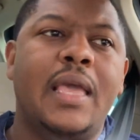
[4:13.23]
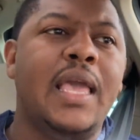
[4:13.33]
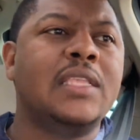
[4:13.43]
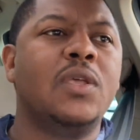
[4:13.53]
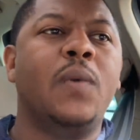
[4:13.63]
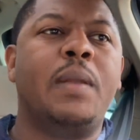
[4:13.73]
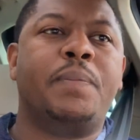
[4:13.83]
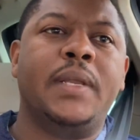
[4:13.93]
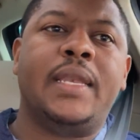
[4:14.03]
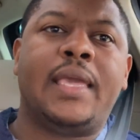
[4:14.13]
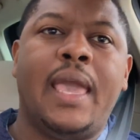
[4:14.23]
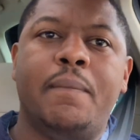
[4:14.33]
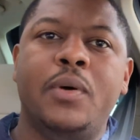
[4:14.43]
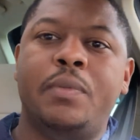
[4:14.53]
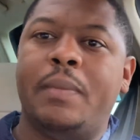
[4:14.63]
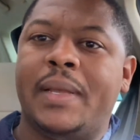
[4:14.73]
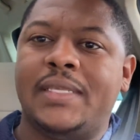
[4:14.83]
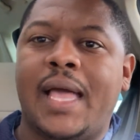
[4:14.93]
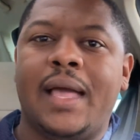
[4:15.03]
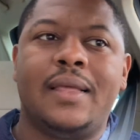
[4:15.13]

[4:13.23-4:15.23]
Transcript: He's the one putting the cat poop in my sock.